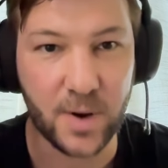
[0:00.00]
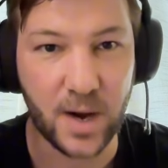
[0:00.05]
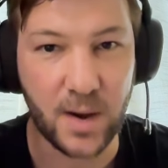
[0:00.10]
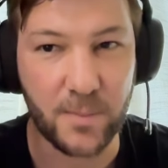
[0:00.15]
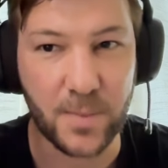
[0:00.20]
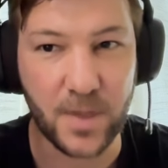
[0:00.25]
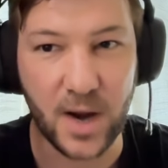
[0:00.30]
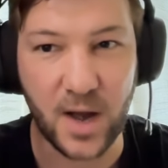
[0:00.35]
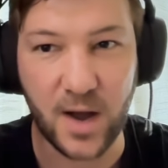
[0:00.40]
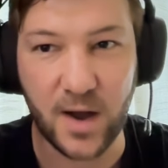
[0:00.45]

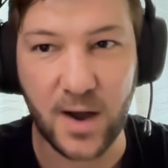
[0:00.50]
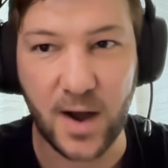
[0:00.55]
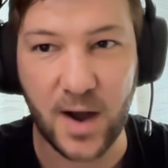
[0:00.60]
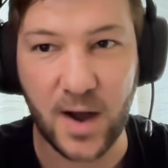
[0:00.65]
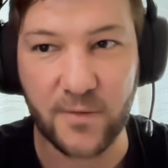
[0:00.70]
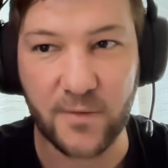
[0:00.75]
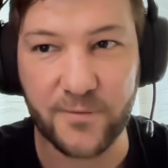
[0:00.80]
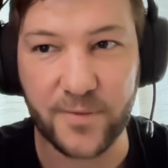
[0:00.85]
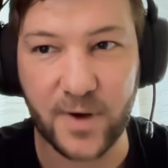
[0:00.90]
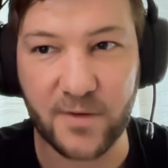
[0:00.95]

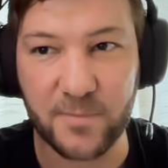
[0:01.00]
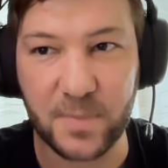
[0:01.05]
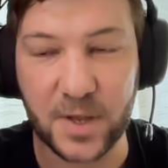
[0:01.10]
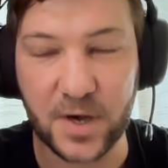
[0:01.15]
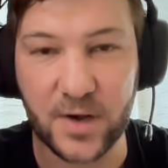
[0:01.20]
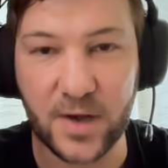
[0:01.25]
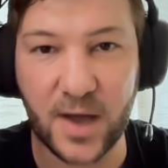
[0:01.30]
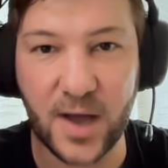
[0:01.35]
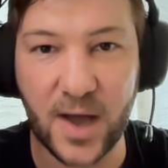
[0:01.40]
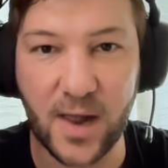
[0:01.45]
I've
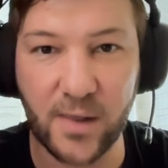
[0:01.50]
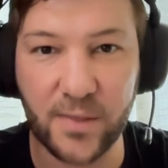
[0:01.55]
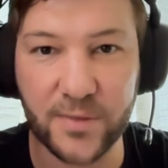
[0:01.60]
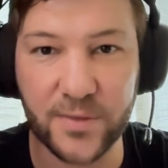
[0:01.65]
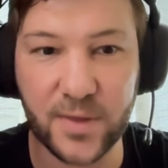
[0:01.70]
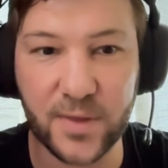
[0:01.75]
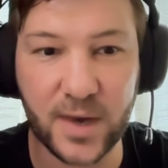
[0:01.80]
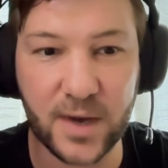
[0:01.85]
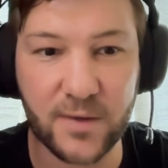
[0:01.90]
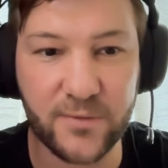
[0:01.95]
been in a
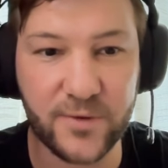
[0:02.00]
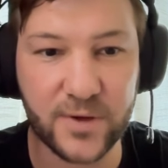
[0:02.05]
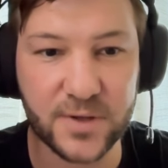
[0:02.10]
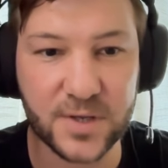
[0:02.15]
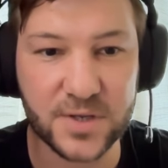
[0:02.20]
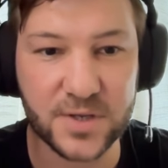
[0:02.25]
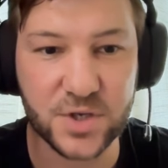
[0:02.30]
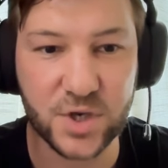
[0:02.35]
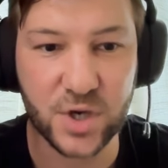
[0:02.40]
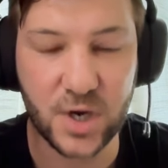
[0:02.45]
health and a
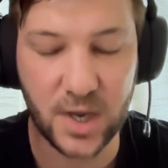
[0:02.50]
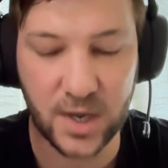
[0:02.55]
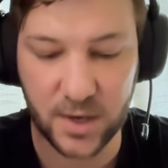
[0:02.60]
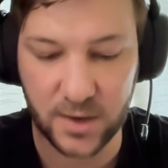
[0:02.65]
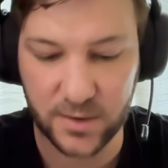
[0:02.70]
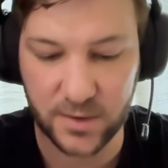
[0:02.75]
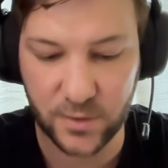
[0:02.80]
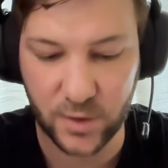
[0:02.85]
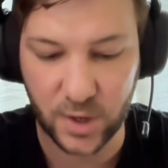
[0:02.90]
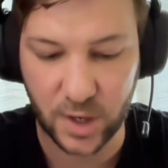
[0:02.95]
fitness
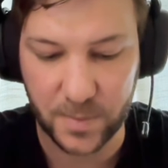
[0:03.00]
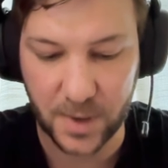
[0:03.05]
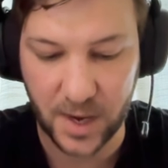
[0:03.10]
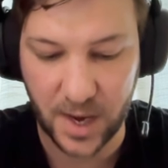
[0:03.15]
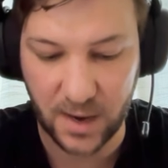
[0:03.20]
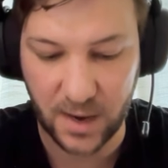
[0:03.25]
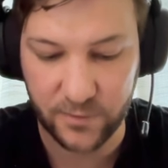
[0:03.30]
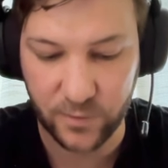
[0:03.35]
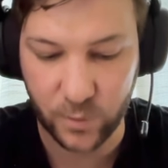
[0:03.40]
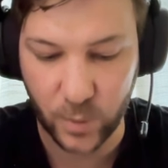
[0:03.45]
journey throughout my
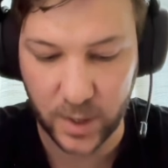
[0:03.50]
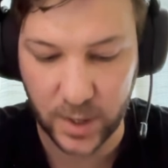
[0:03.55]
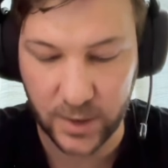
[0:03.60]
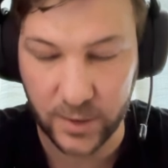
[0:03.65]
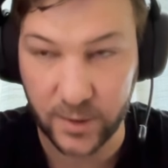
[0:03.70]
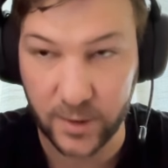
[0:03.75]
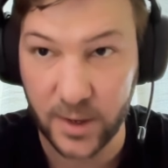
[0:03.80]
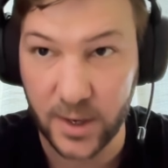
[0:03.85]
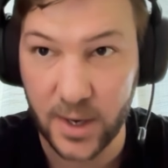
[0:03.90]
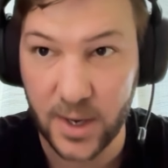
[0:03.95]
life
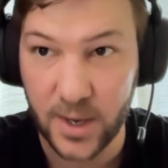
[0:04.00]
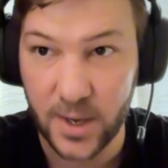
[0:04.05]
where